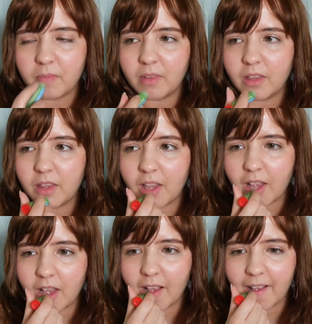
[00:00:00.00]

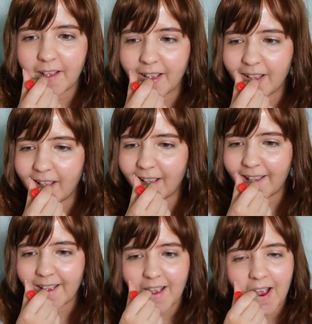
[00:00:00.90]

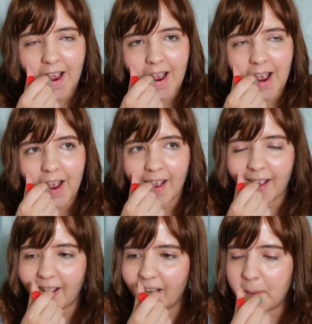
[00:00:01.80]

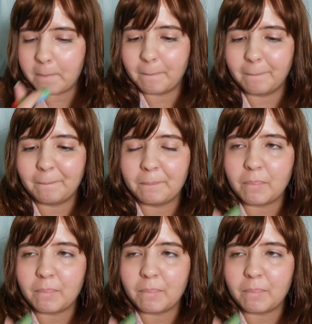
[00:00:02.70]
[no speech]